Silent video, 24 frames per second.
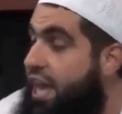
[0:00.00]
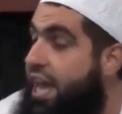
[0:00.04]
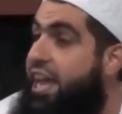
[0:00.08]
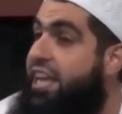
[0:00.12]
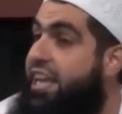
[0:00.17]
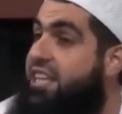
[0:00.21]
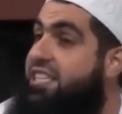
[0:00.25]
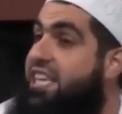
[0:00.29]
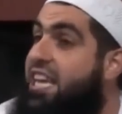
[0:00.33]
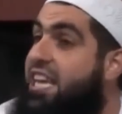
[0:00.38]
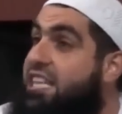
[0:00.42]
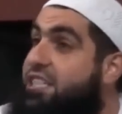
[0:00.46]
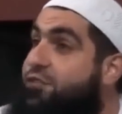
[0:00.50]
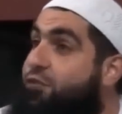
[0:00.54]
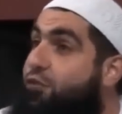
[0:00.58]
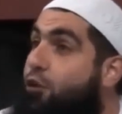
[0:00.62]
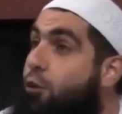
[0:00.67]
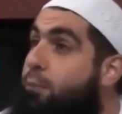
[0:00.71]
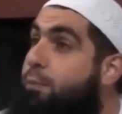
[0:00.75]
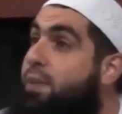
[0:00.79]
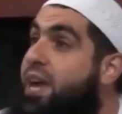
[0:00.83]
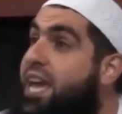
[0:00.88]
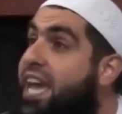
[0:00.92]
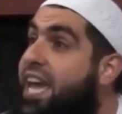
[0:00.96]
He says,
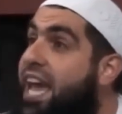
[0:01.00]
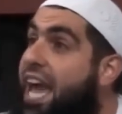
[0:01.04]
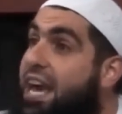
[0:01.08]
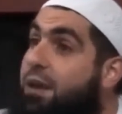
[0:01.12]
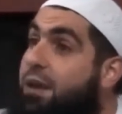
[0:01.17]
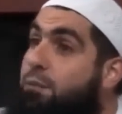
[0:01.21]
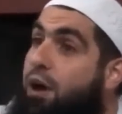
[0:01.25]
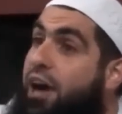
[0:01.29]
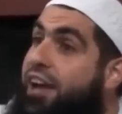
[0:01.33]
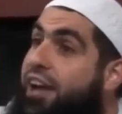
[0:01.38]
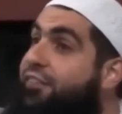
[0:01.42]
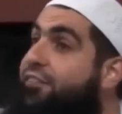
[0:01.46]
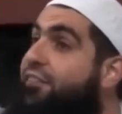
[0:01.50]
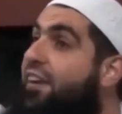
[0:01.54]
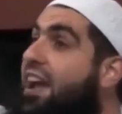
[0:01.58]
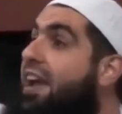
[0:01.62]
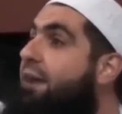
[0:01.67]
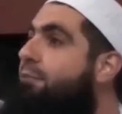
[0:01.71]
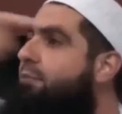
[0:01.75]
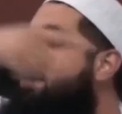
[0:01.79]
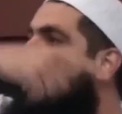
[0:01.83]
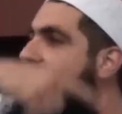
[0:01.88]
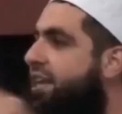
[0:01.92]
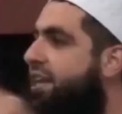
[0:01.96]
for me and my
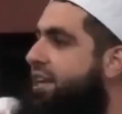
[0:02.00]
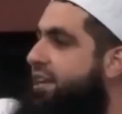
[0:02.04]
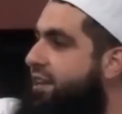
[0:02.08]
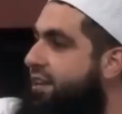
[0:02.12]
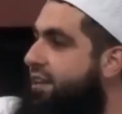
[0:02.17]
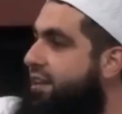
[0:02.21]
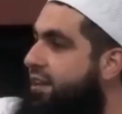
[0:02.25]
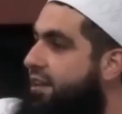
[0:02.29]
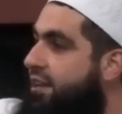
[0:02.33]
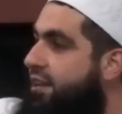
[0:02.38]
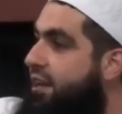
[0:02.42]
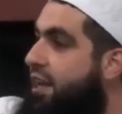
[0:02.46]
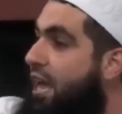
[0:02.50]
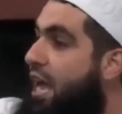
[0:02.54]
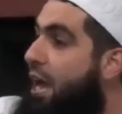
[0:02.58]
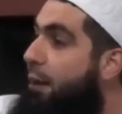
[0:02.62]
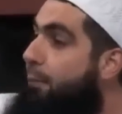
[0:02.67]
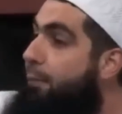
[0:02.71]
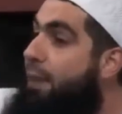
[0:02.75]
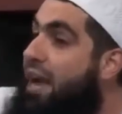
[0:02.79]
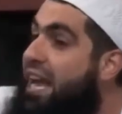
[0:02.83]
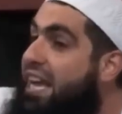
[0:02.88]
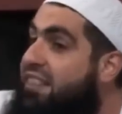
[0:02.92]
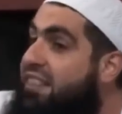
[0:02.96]
family,
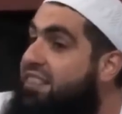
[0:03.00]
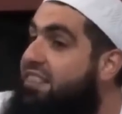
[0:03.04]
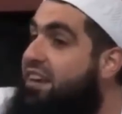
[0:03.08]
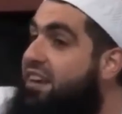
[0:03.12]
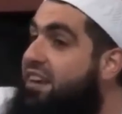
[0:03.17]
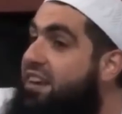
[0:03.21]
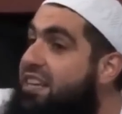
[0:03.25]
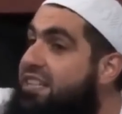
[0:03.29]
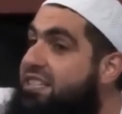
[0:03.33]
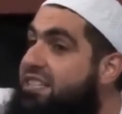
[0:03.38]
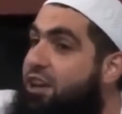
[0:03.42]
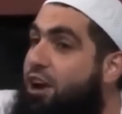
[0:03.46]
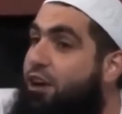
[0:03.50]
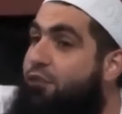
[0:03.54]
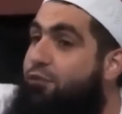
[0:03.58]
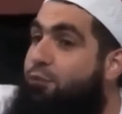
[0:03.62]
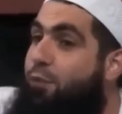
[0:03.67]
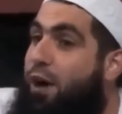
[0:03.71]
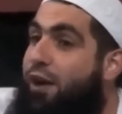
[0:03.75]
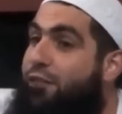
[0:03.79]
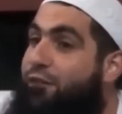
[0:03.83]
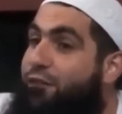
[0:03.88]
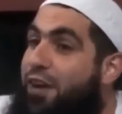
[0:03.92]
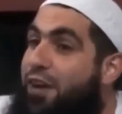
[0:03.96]
make the rizq of
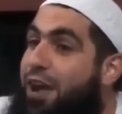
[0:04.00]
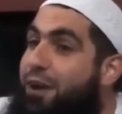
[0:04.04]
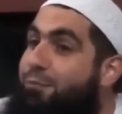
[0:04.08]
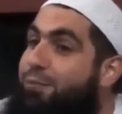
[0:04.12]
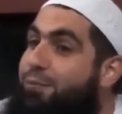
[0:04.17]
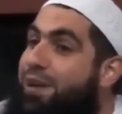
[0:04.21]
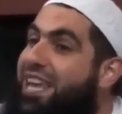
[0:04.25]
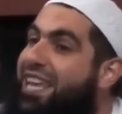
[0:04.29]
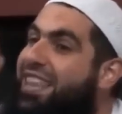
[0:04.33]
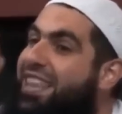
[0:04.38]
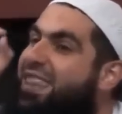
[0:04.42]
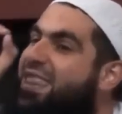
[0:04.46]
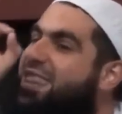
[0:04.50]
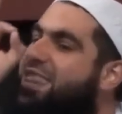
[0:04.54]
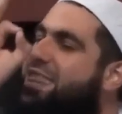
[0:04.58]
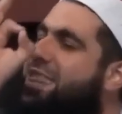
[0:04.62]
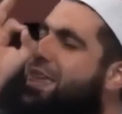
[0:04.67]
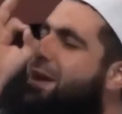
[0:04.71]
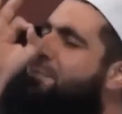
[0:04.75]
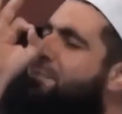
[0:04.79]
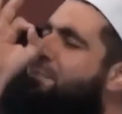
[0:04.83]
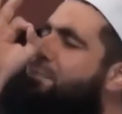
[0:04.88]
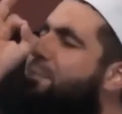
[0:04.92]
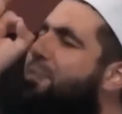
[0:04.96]
my family
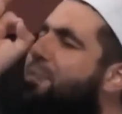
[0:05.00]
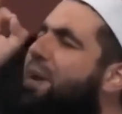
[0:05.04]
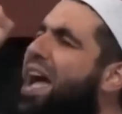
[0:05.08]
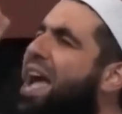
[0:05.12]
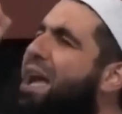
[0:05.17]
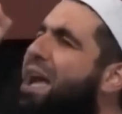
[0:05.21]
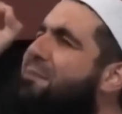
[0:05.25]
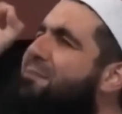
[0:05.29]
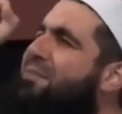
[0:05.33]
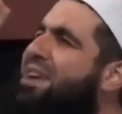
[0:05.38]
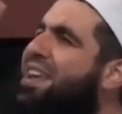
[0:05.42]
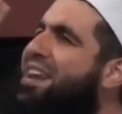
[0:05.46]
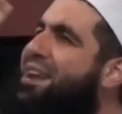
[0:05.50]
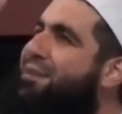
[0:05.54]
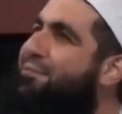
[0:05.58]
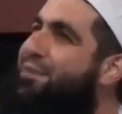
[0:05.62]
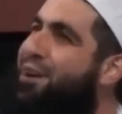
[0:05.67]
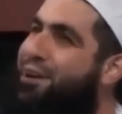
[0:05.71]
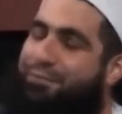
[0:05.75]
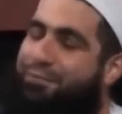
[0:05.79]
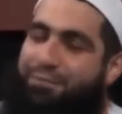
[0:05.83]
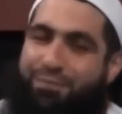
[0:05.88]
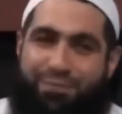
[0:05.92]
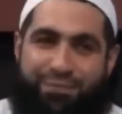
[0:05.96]
the bare
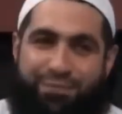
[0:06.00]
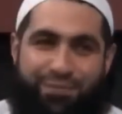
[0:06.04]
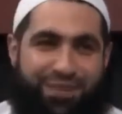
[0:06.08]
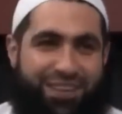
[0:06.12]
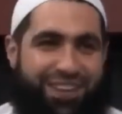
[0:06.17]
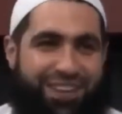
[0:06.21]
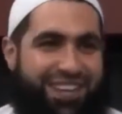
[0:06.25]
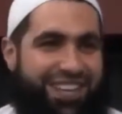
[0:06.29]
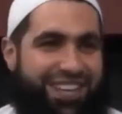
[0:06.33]
minimum.